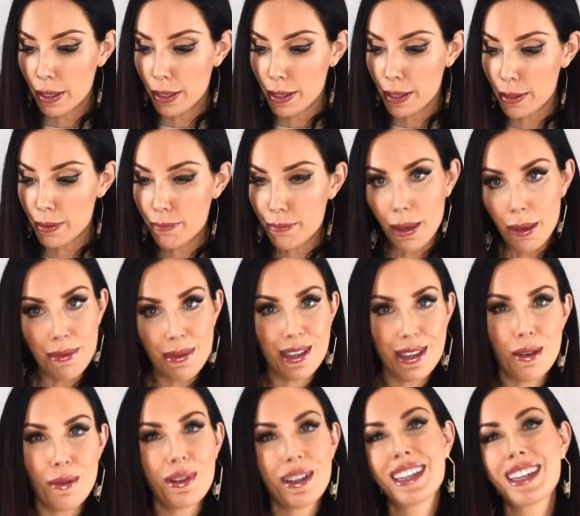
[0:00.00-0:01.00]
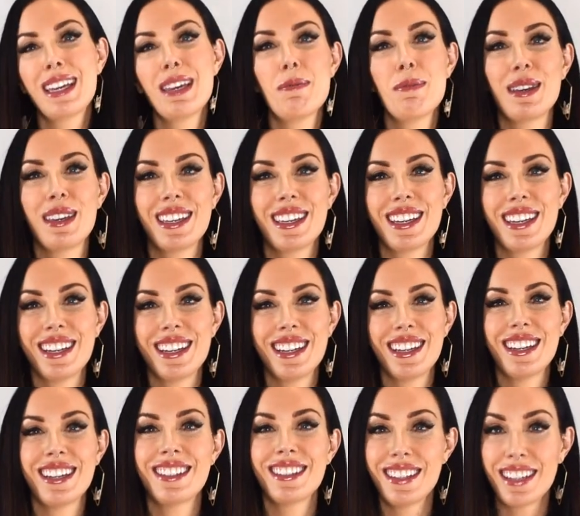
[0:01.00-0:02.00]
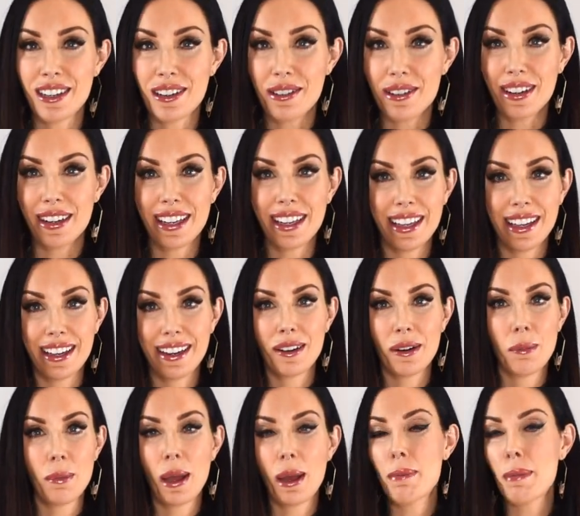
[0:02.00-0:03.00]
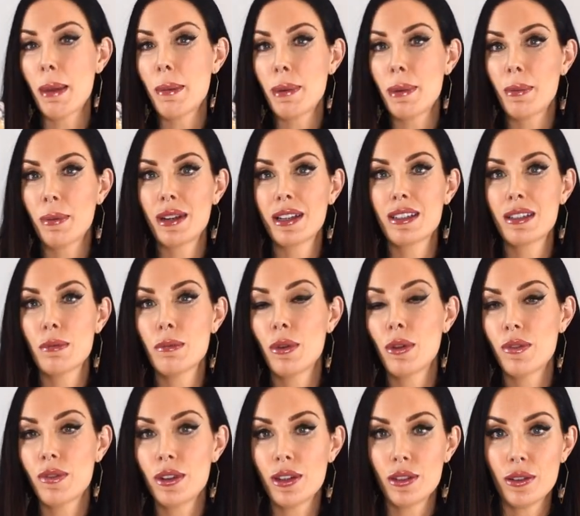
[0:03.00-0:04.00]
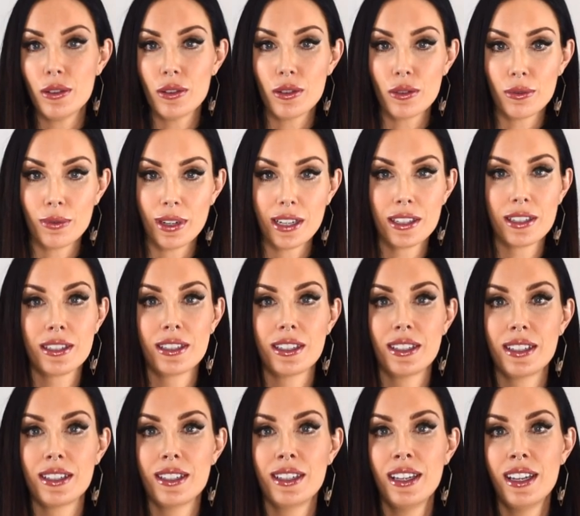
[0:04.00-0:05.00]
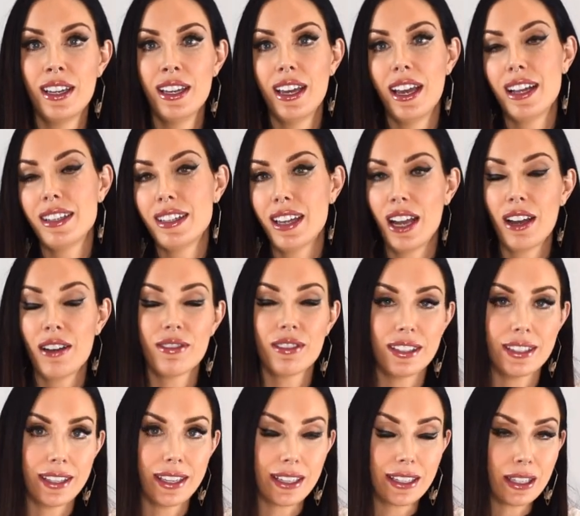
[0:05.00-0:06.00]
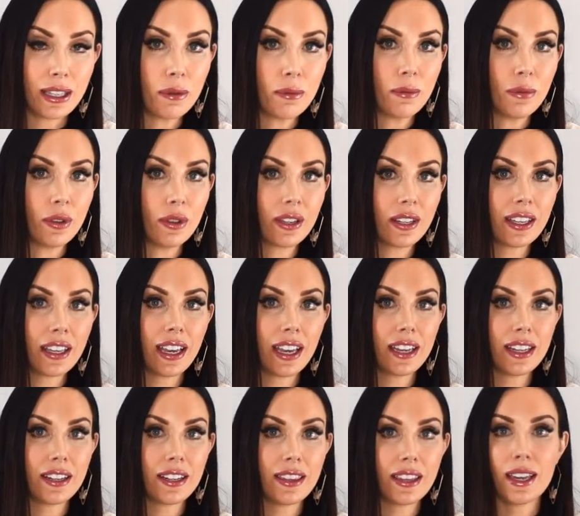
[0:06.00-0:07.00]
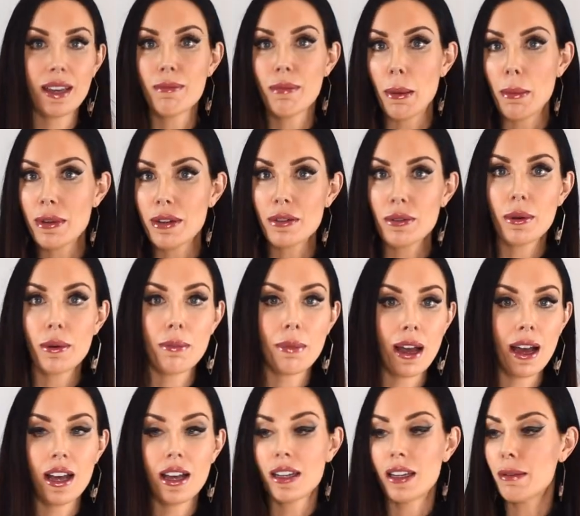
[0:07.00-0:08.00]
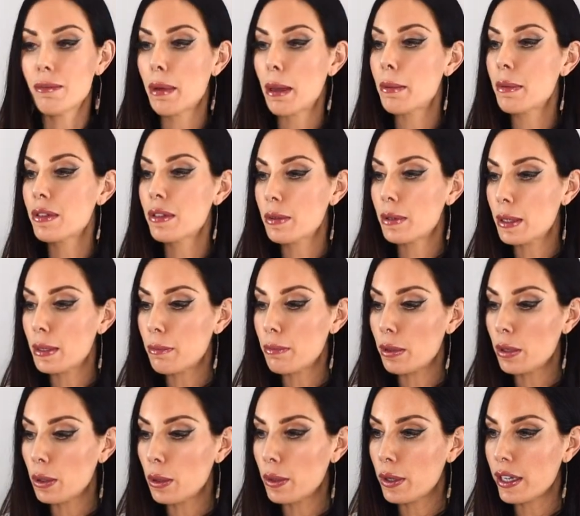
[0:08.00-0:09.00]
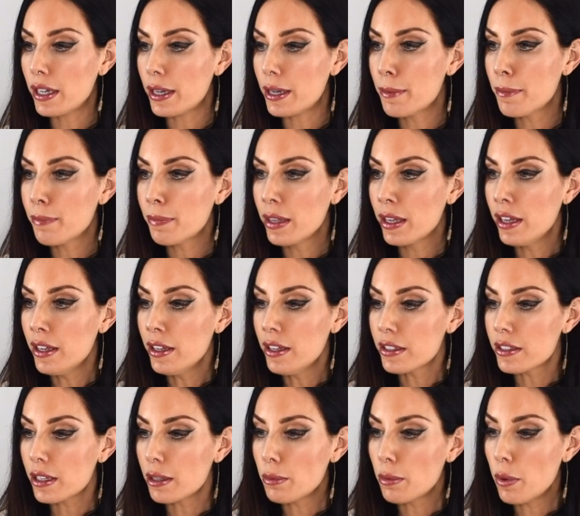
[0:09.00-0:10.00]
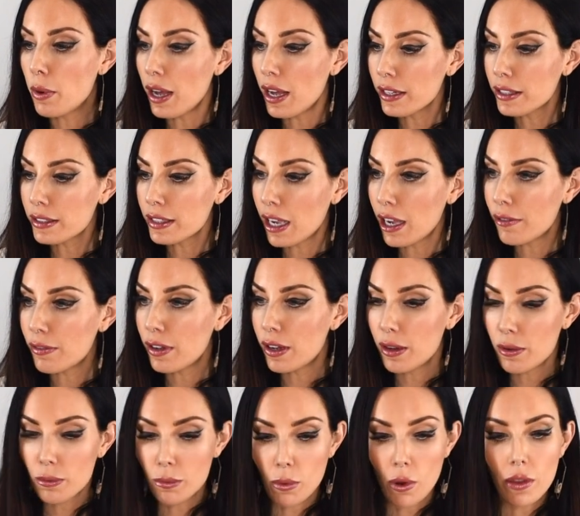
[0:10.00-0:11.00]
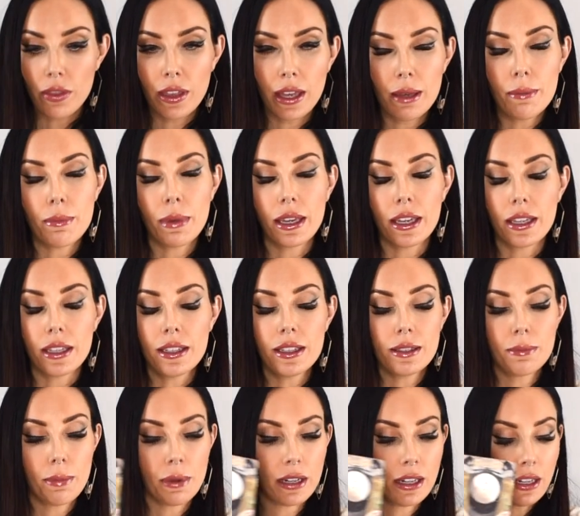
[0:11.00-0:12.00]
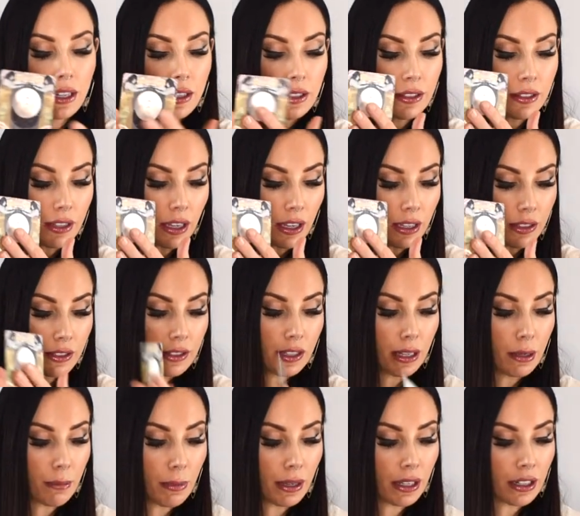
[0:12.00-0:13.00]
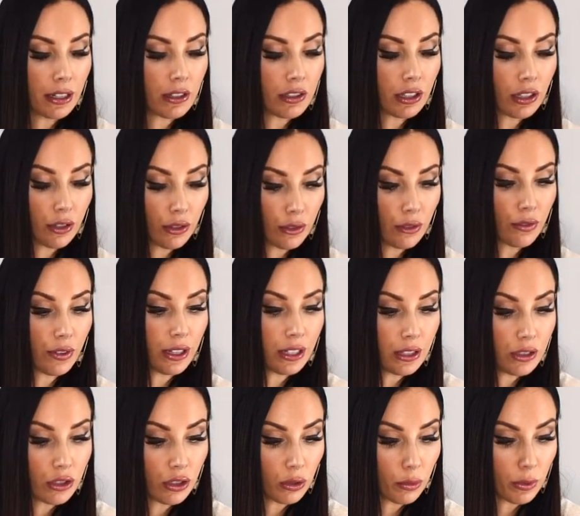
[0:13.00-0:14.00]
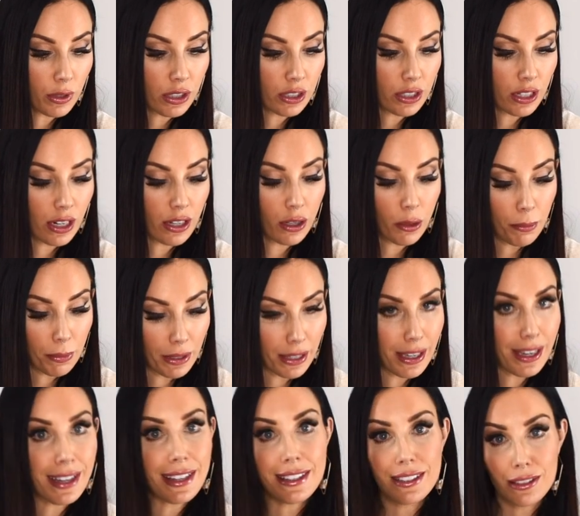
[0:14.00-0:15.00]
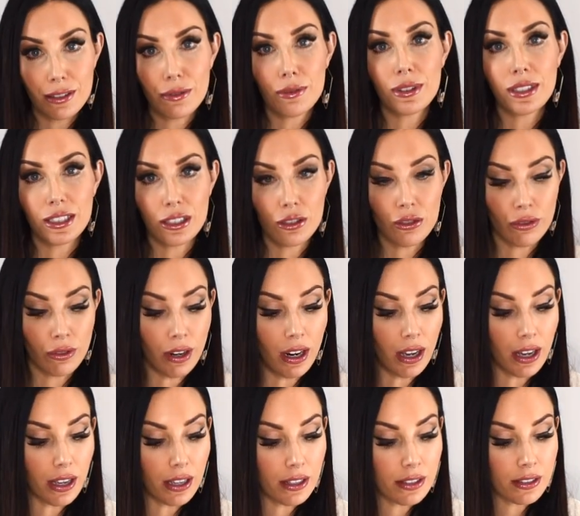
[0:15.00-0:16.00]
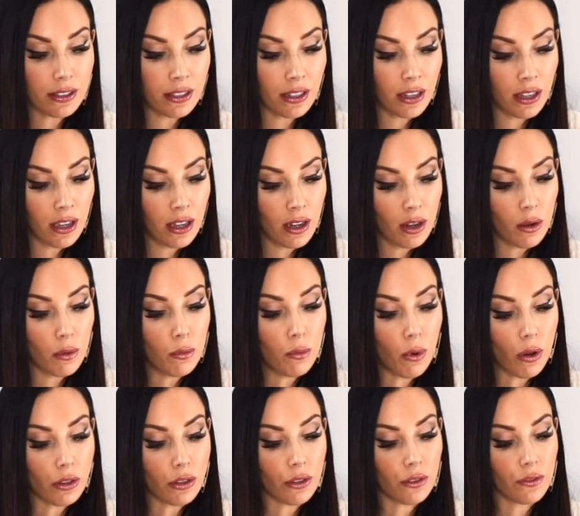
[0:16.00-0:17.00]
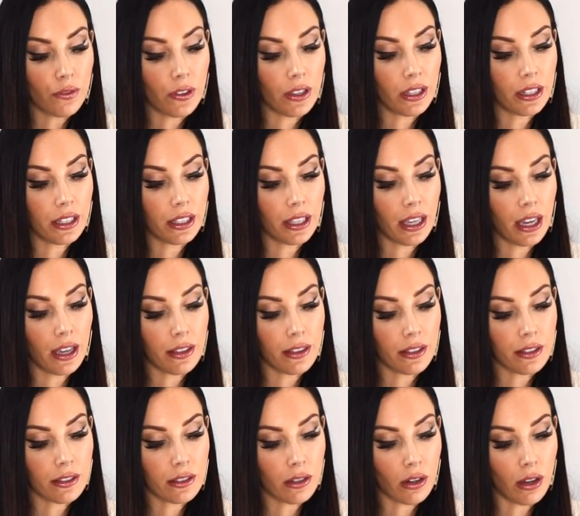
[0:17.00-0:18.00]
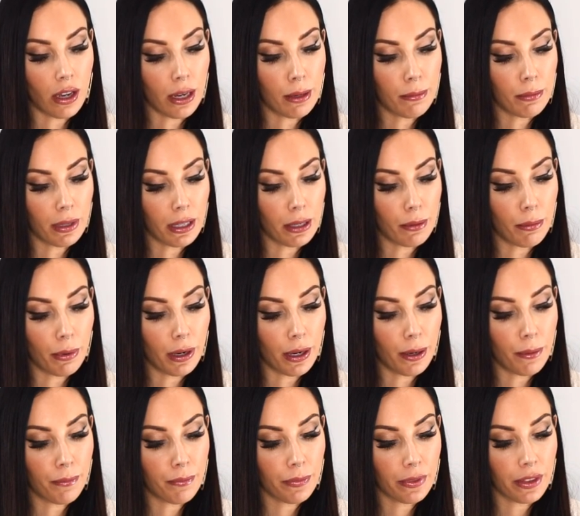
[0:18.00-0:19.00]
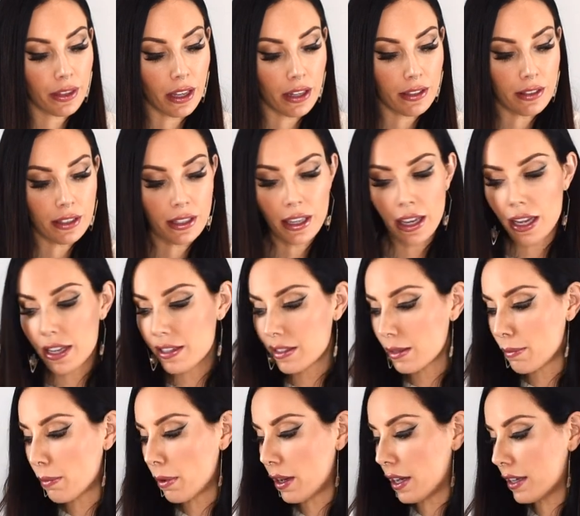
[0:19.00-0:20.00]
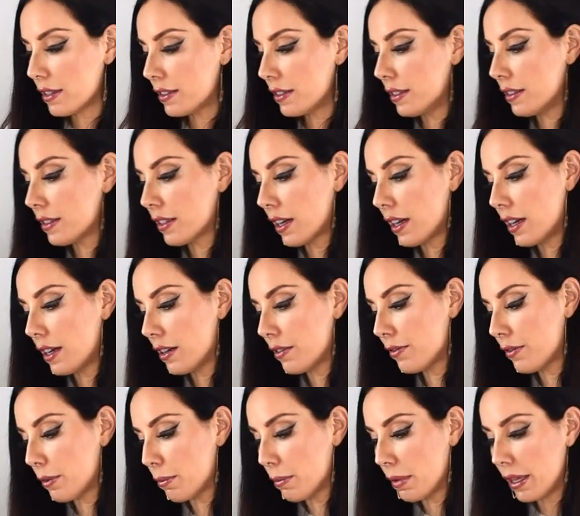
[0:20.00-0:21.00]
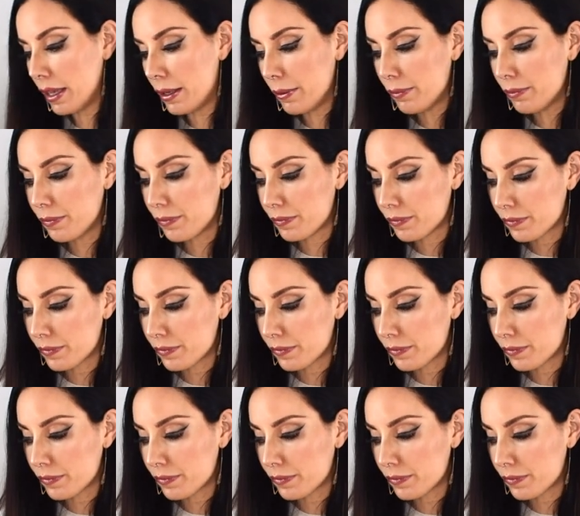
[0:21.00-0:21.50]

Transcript: Um, maybe you are keeping a, a, secret here about maybe wanting to move in a new direction and you haven't yet communicated that maybe to a partner, maybe to an employer. So we'll uncover what that means, but it is a deep energy of intuition and you're being asked to really trust what you're feeling at this time, Libra. That's a Cancer Pisces card for me.